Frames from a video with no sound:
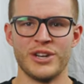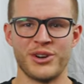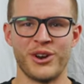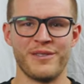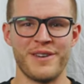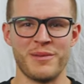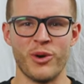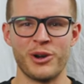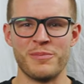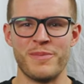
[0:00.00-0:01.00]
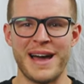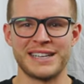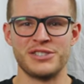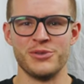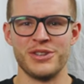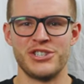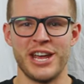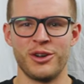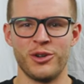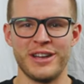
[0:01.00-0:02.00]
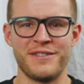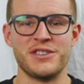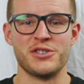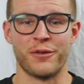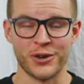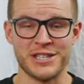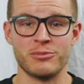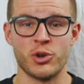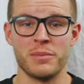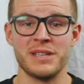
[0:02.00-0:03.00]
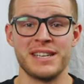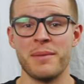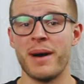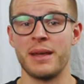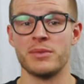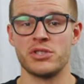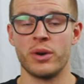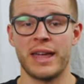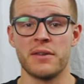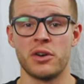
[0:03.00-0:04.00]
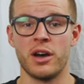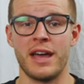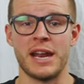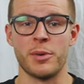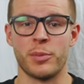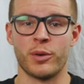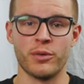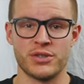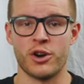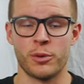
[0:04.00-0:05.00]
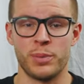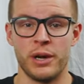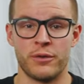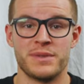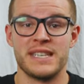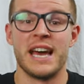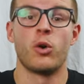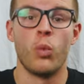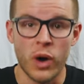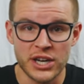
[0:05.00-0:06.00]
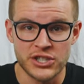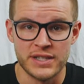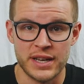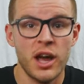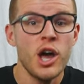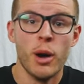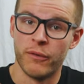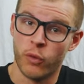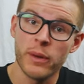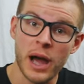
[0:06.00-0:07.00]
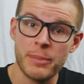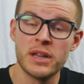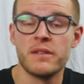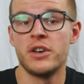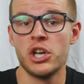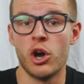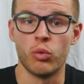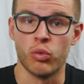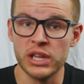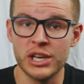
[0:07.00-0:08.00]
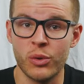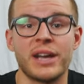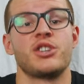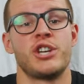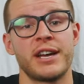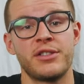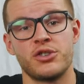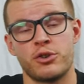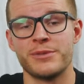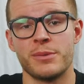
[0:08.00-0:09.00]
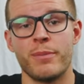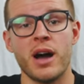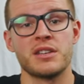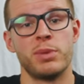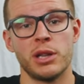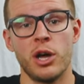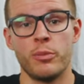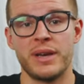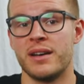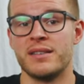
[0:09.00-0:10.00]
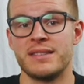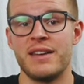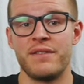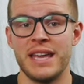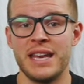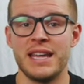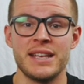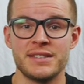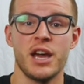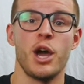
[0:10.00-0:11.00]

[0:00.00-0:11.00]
What's going on, fam? Welcome back to the channel. If this is your first time joining me today, my name is Noah Cavanaugh and I'm a pro soccer player from Seattle, Washington. Before we hop into the video, really quick, check the description box below because if it is